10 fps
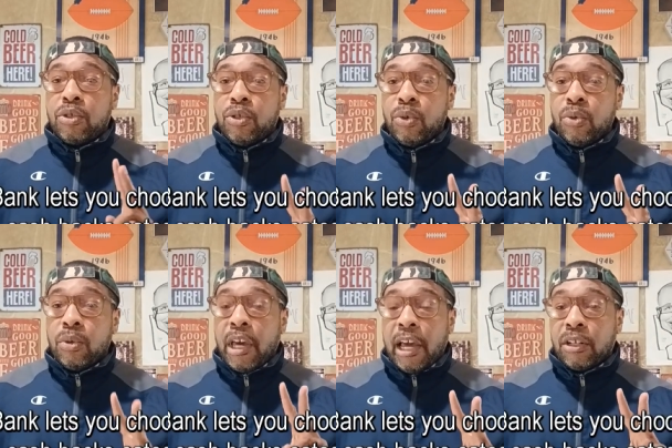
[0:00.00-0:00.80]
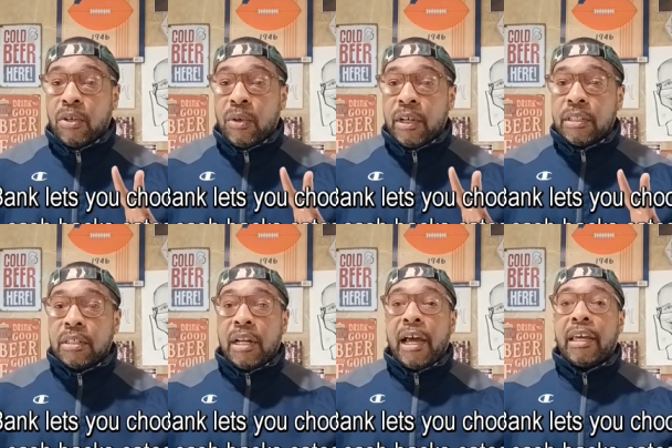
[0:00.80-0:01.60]
2 categories
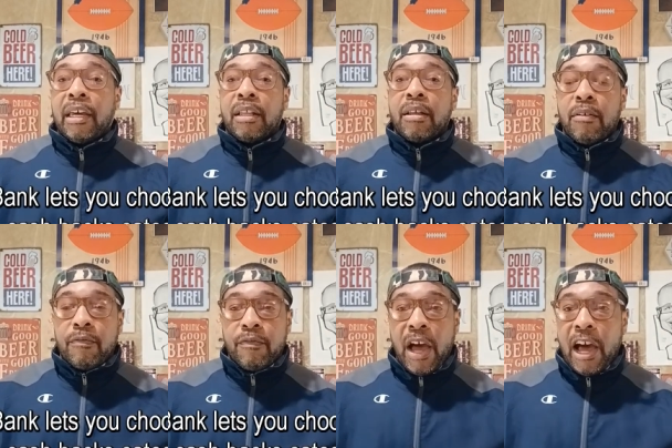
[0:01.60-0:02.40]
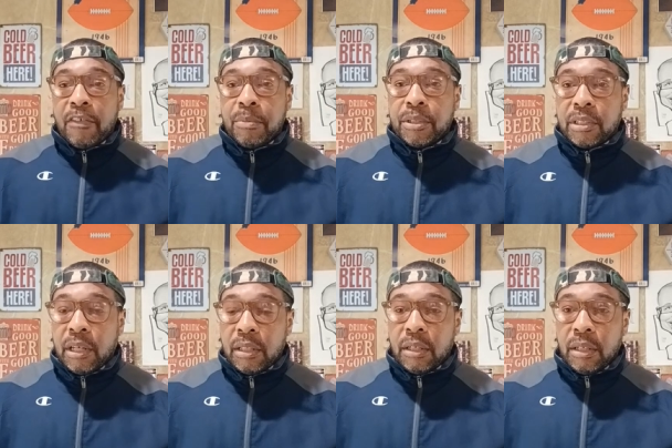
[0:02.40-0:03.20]
that I get
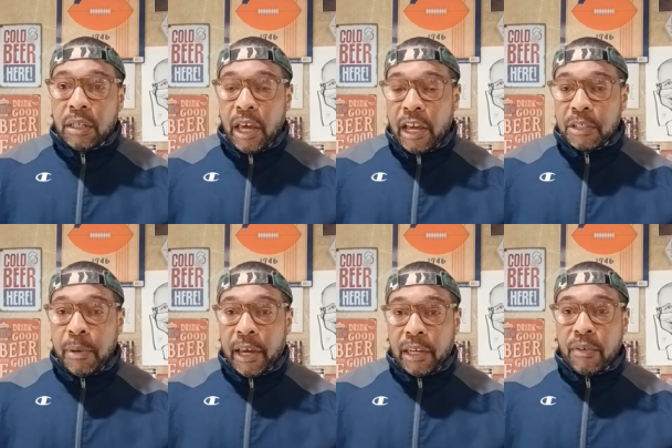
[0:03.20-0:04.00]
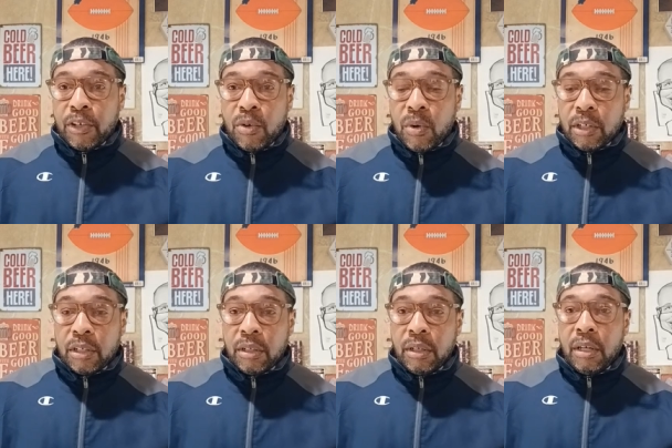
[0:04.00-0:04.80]
5% cash back every
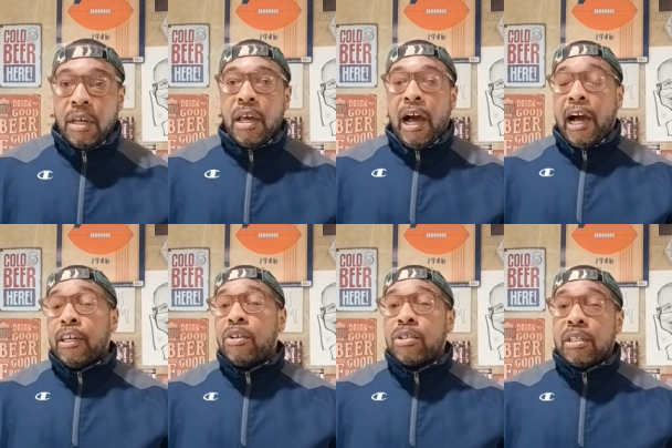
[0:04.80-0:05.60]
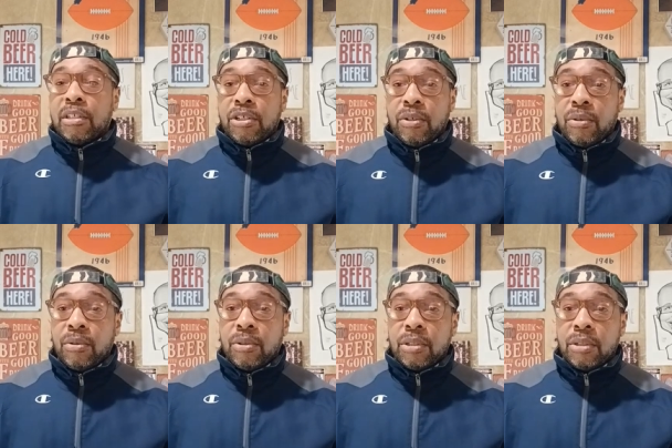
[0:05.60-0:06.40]
quarter. I usually
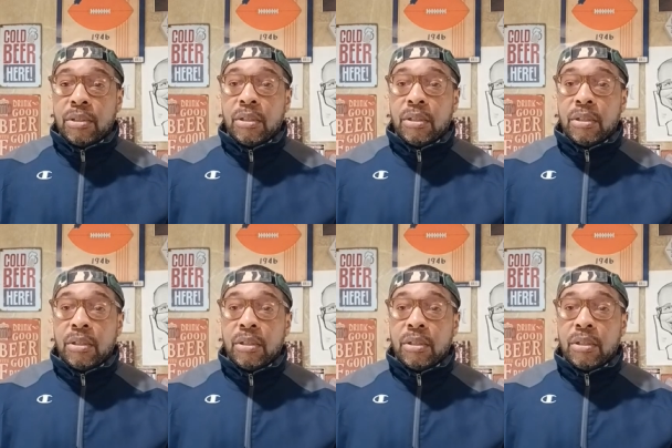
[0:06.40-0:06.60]
choose